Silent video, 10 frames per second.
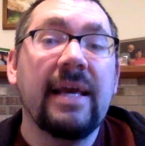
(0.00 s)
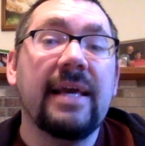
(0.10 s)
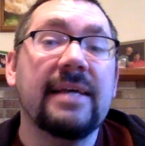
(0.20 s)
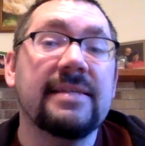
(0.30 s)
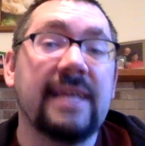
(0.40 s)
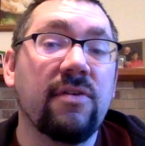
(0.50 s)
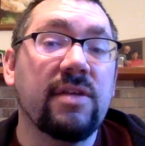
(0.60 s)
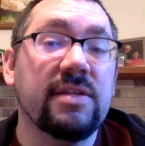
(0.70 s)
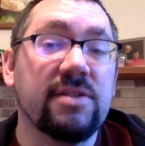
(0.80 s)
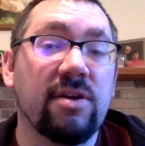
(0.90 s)
is they only
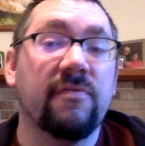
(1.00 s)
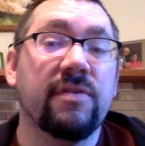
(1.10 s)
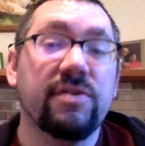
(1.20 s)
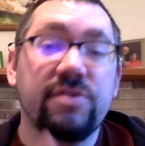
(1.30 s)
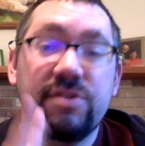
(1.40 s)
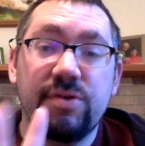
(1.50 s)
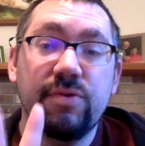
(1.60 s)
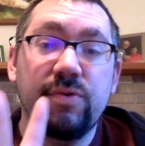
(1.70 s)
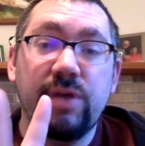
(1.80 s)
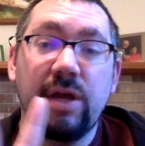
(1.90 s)
serve
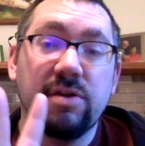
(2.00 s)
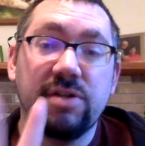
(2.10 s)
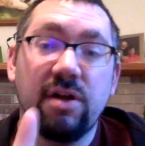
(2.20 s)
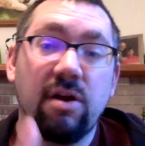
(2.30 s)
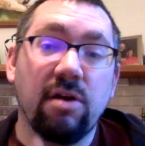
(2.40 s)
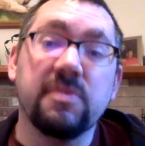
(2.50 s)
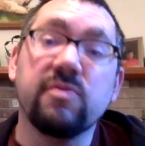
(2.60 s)
2-year terms,